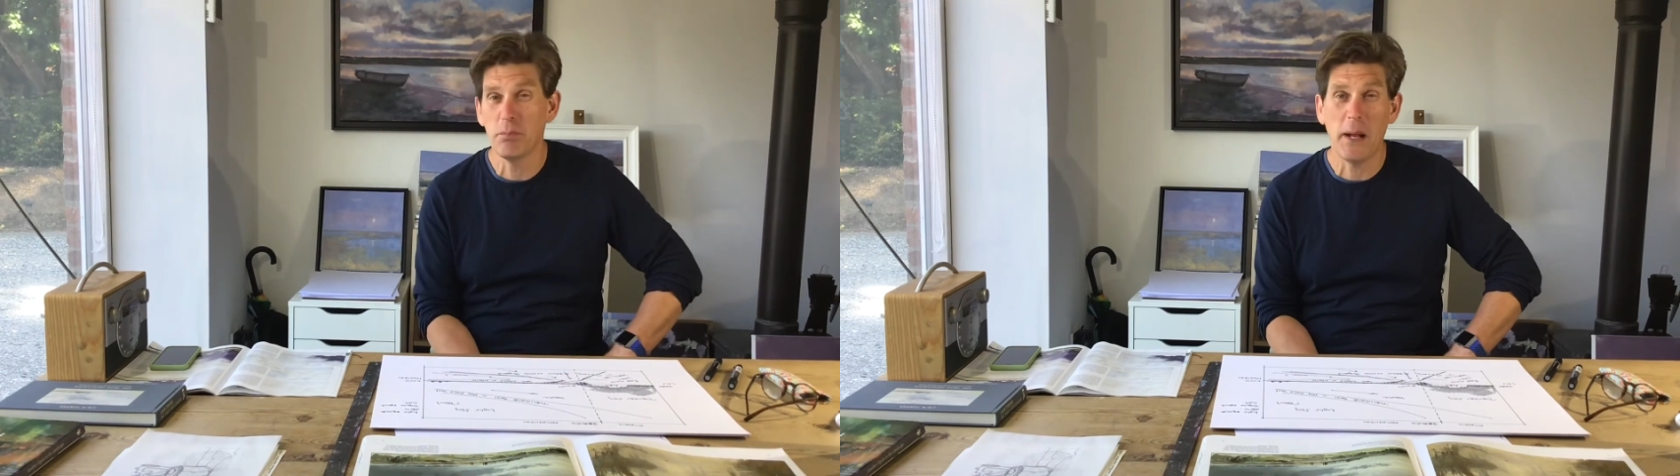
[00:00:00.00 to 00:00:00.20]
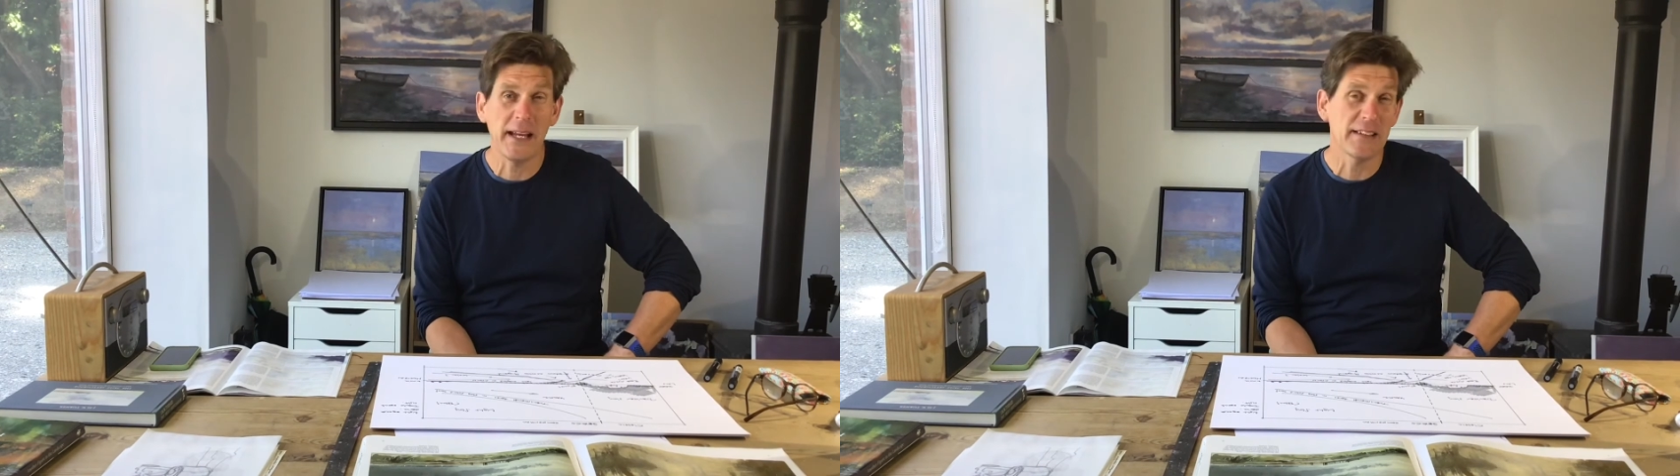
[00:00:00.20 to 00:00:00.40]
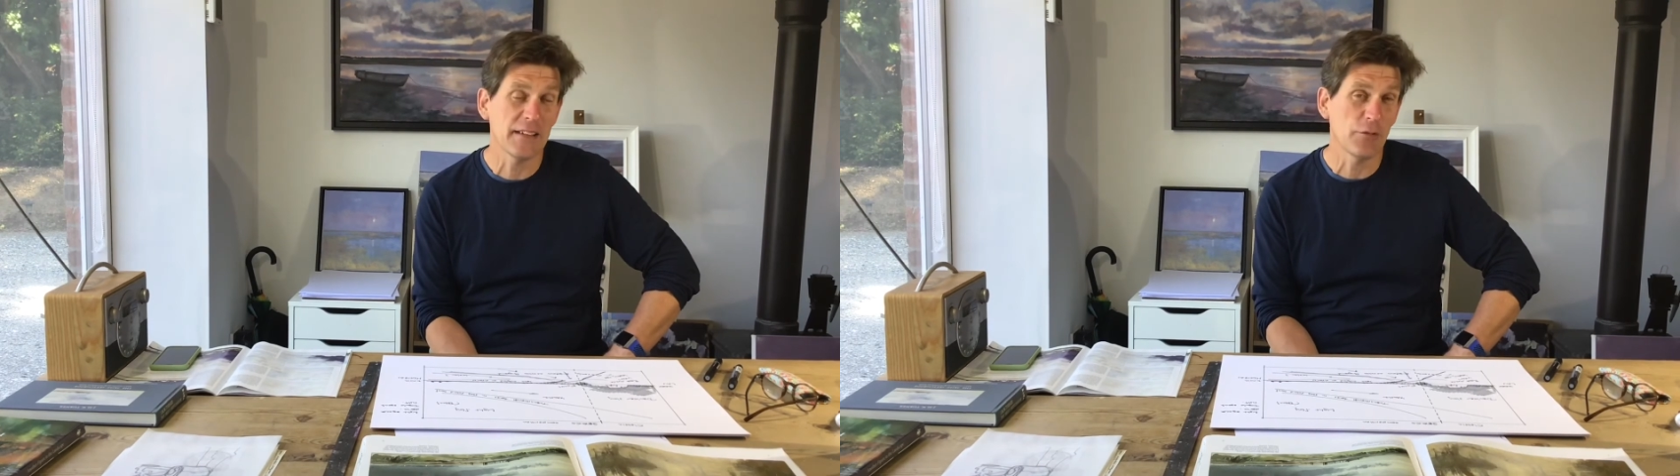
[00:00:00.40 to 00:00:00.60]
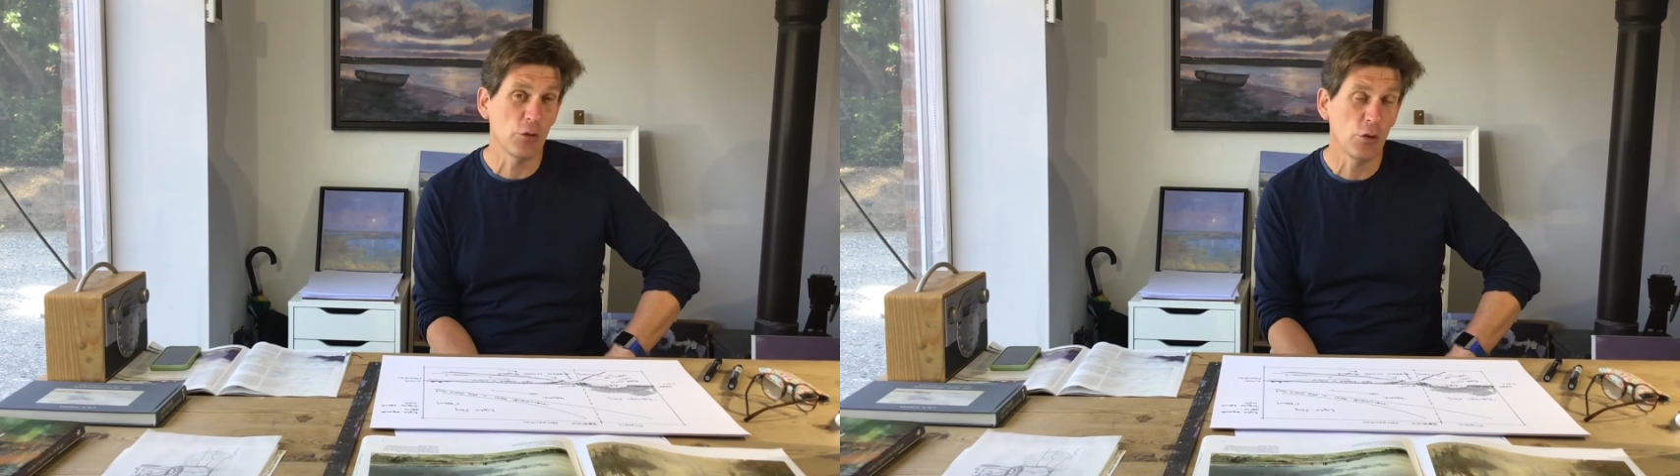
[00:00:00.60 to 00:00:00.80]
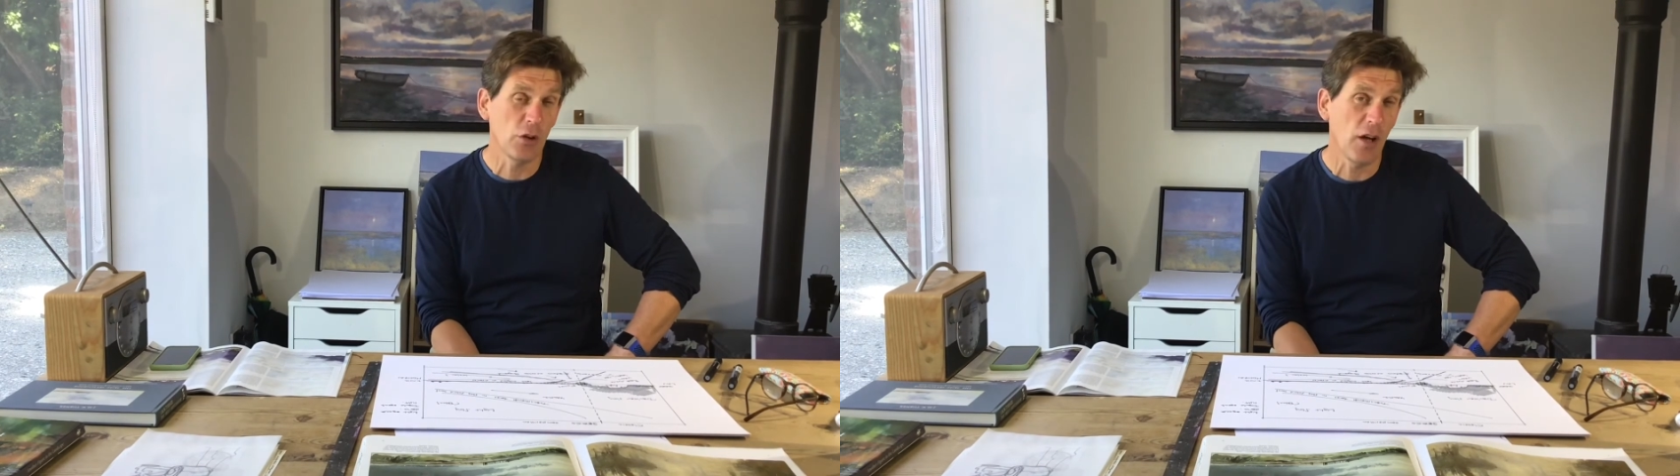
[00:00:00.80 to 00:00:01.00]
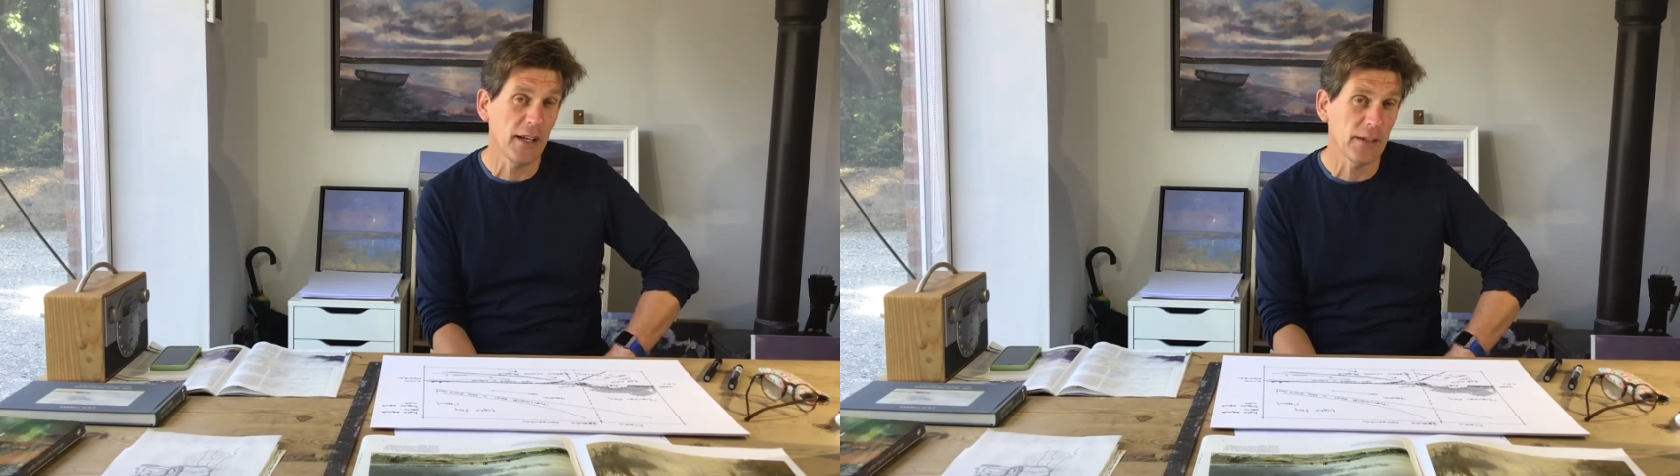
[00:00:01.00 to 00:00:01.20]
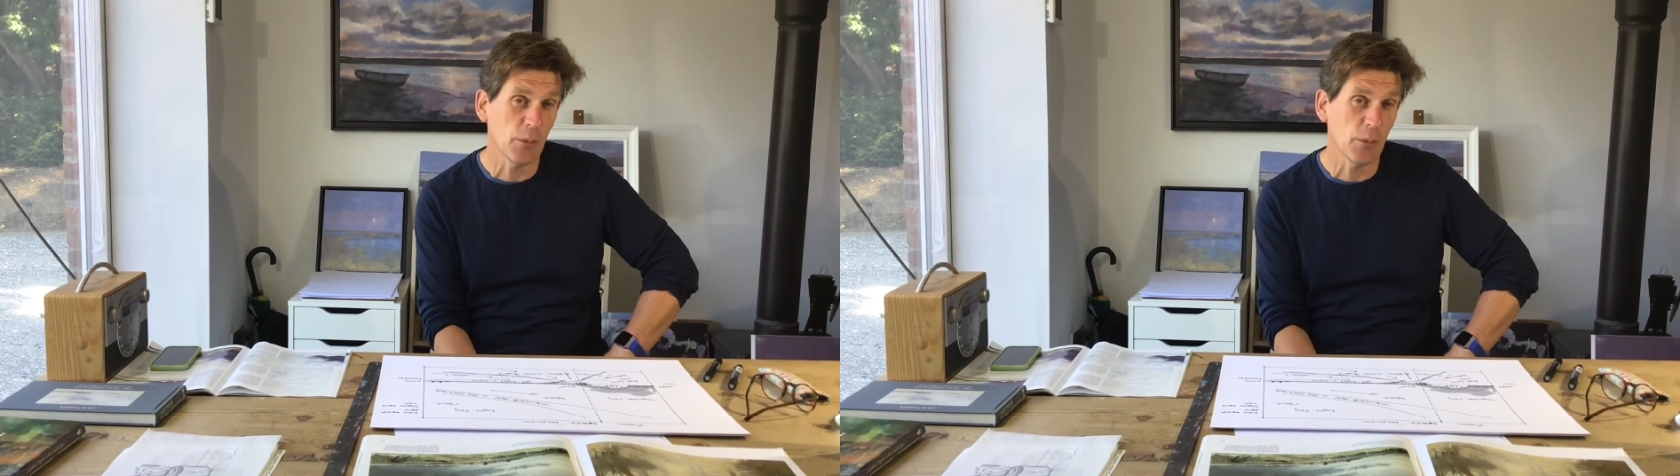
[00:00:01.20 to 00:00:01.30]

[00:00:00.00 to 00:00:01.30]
paint if you like.